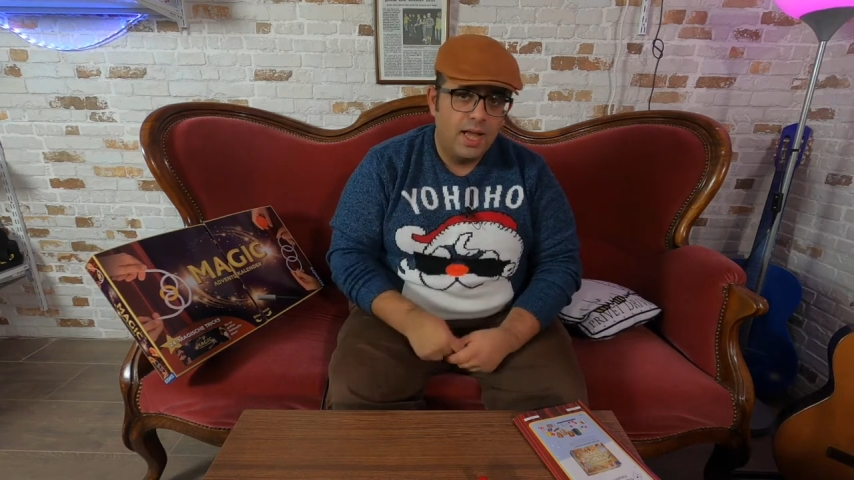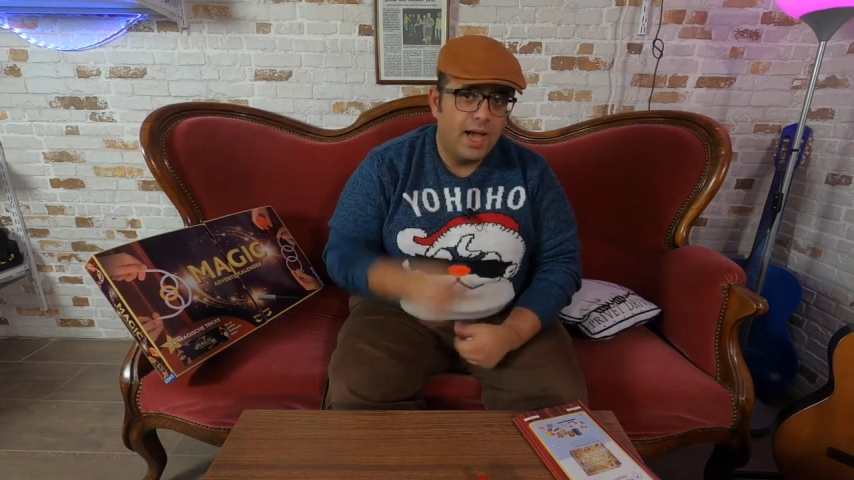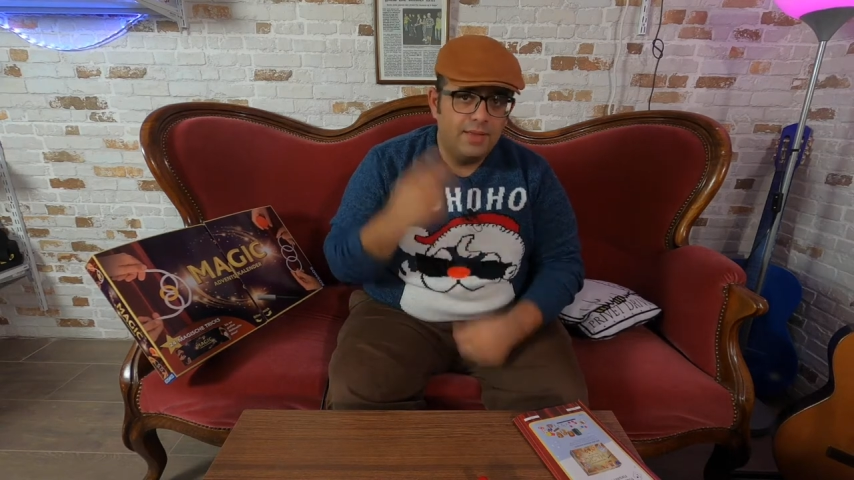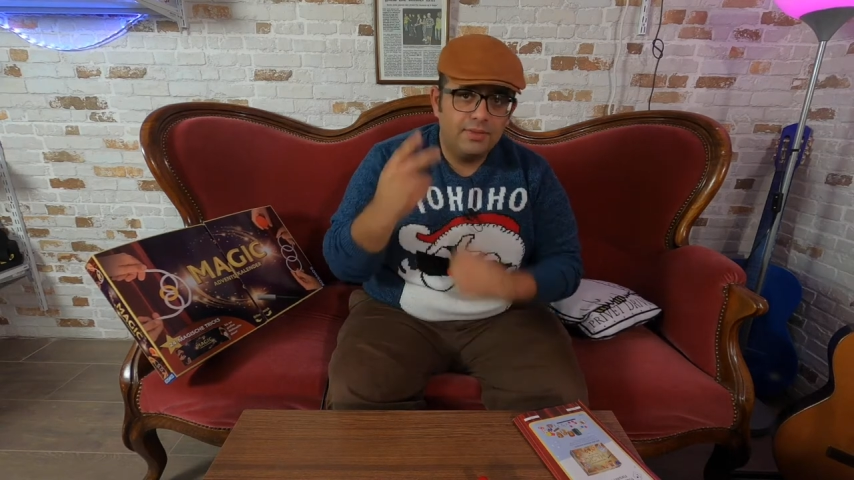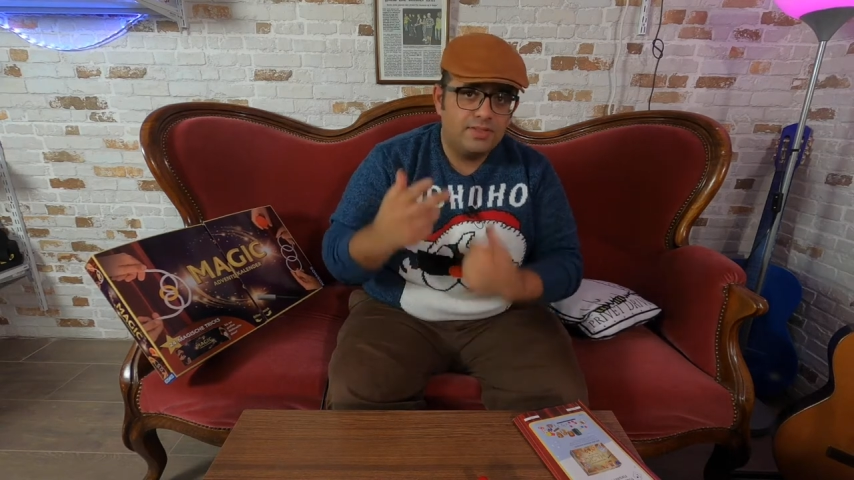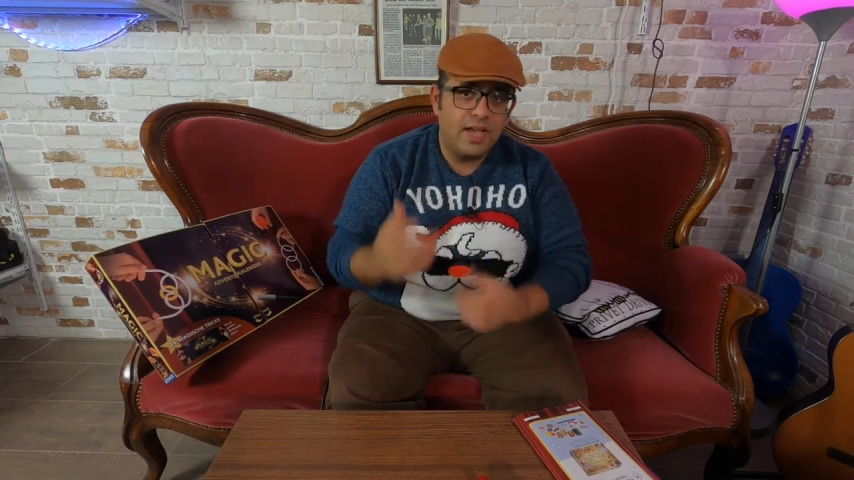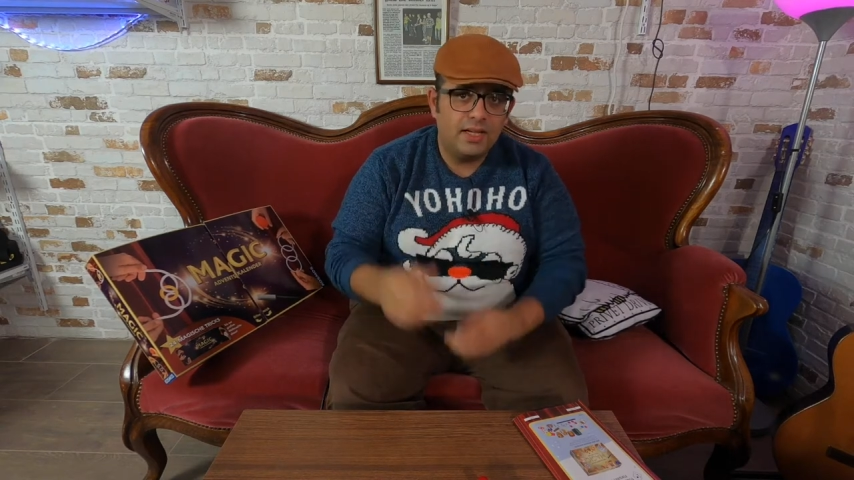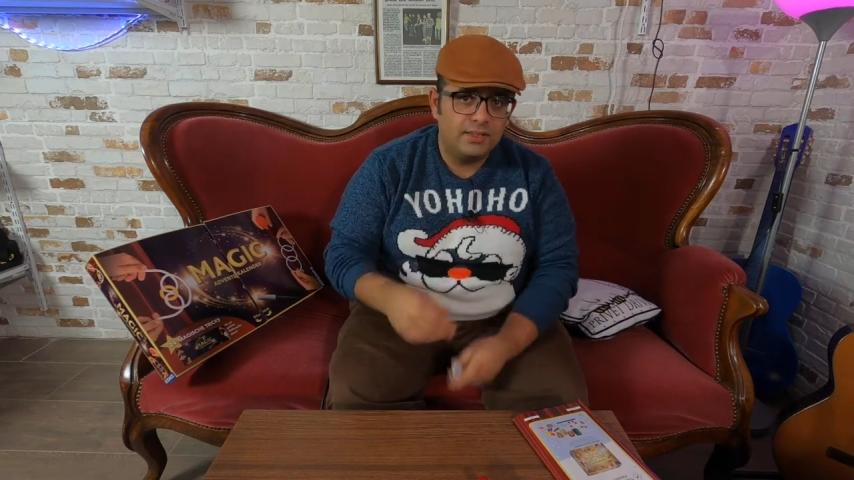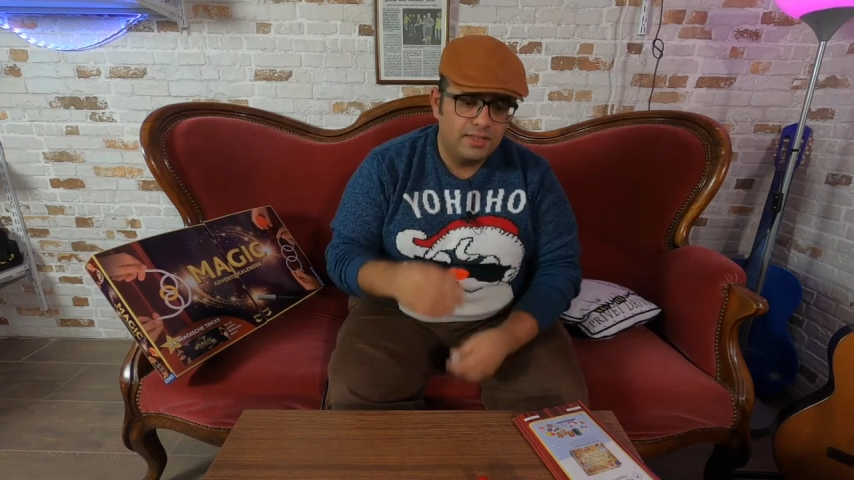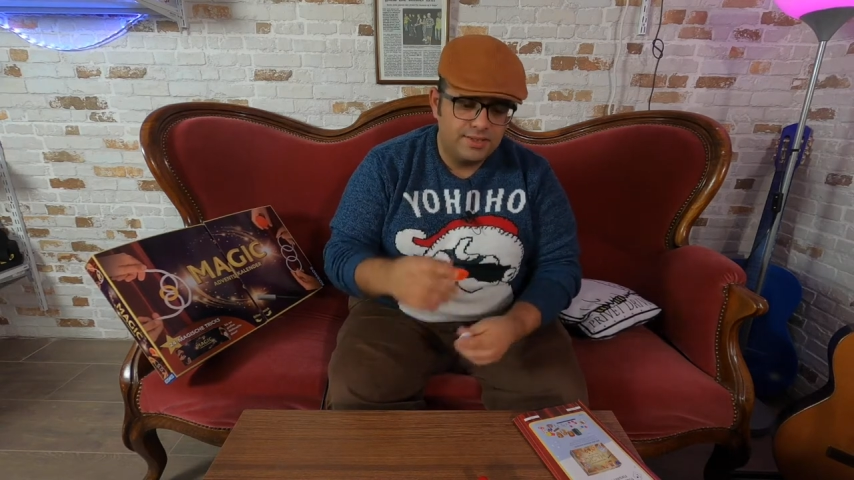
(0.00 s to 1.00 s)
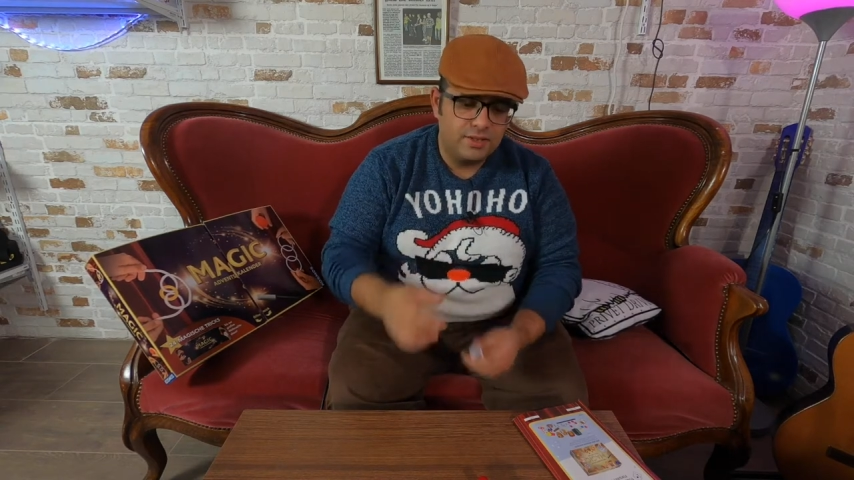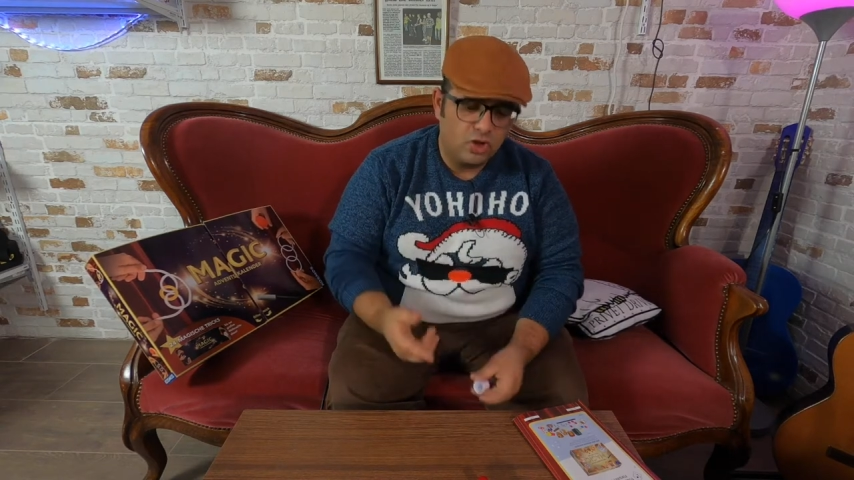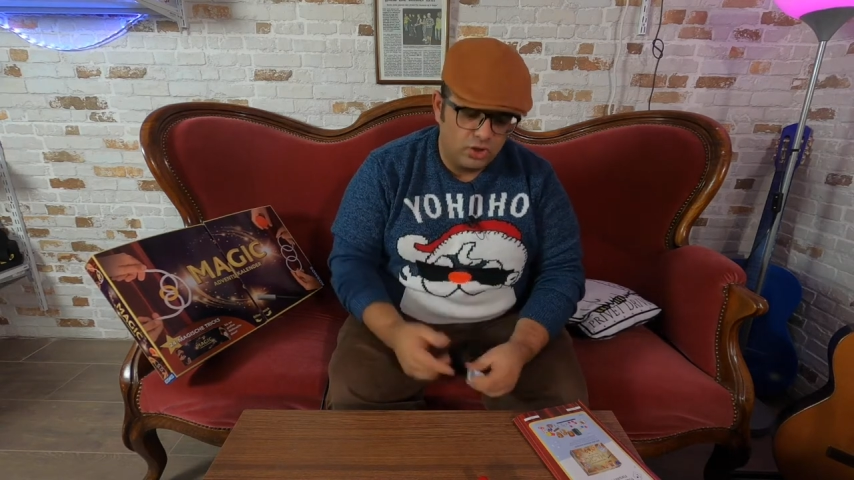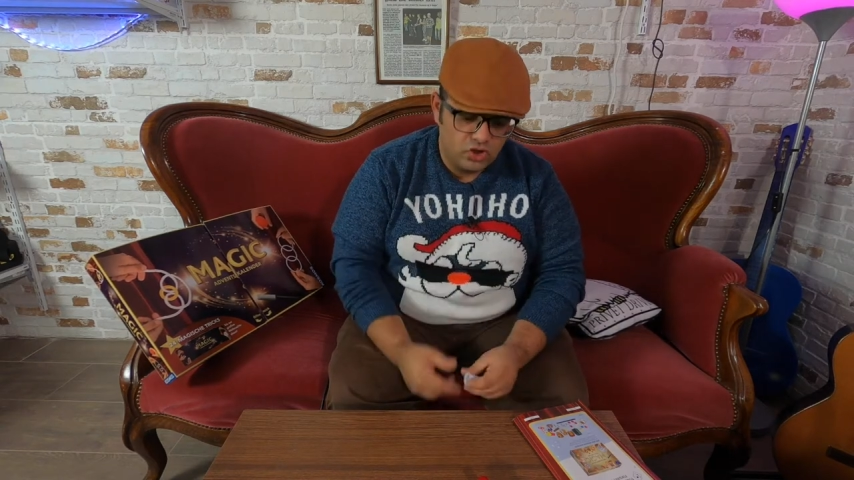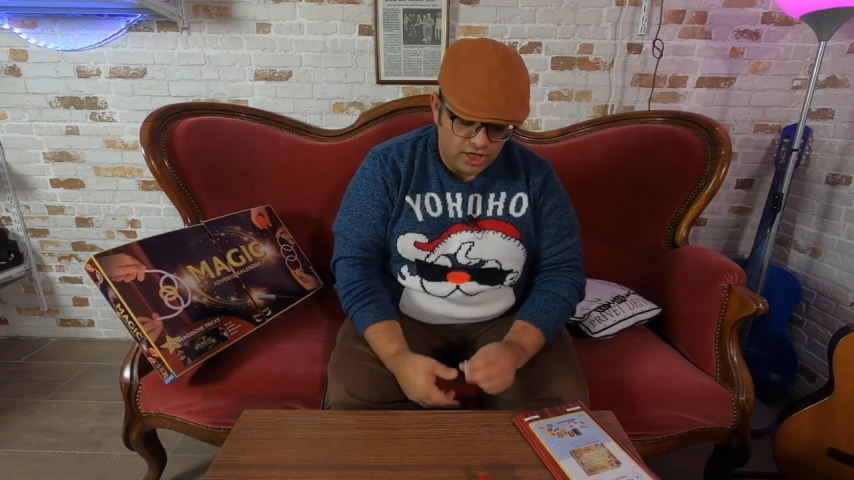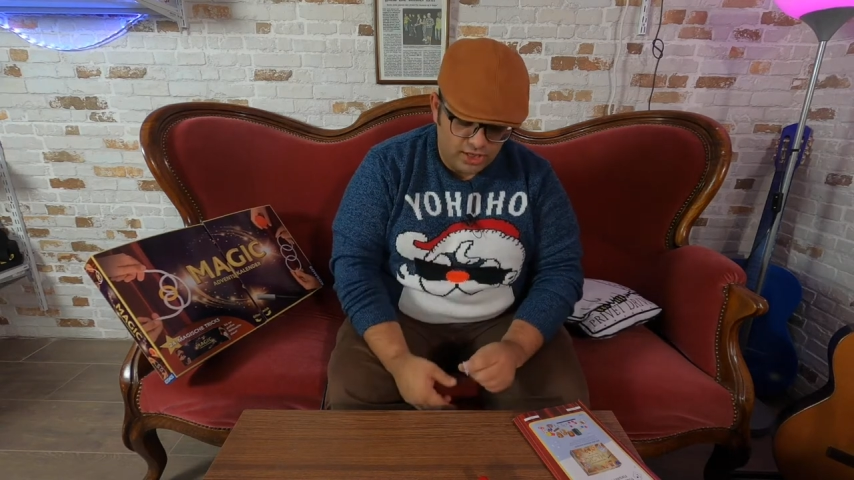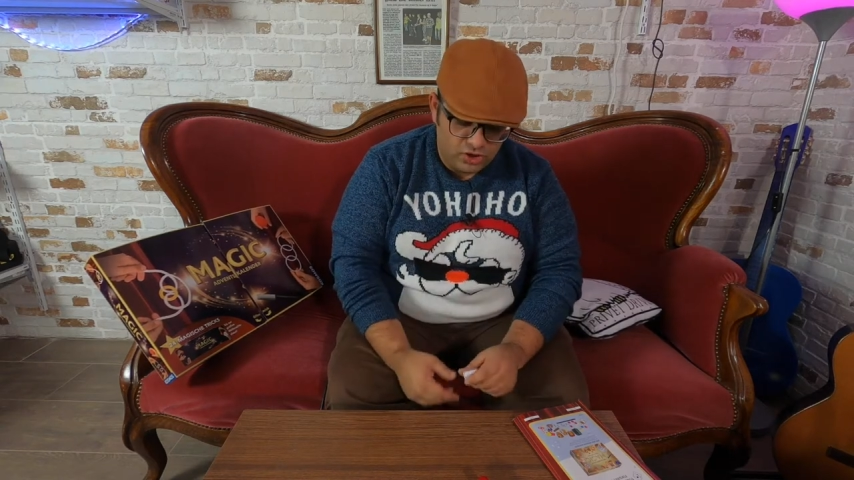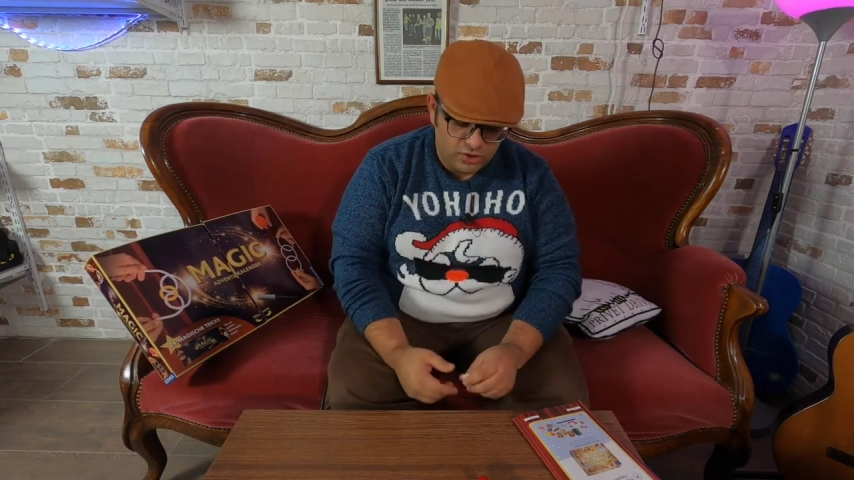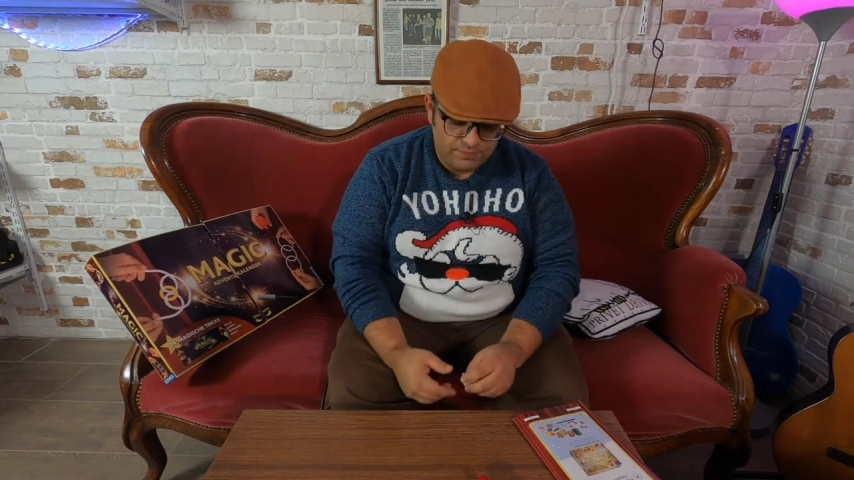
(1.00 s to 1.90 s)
and the second is the color change.